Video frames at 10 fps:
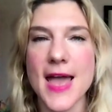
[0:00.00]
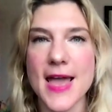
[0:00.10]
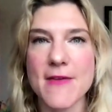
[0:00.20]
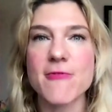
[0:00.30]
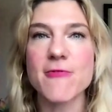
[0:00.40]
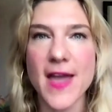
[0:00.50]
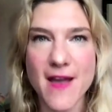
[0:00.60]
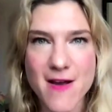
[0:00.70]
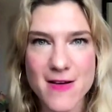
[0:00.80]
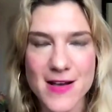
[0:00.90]
a
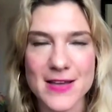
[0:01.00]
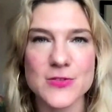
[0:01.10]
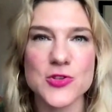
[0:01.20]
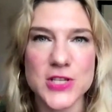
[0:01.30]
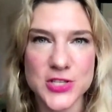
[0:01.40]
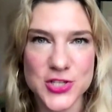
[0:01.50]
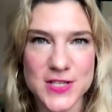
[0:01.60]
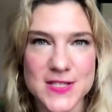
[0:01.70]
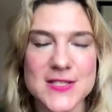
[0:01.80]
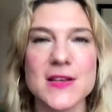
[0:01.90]
fair and
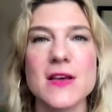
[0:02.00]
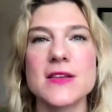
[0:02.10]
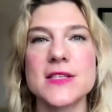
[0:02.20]
judicious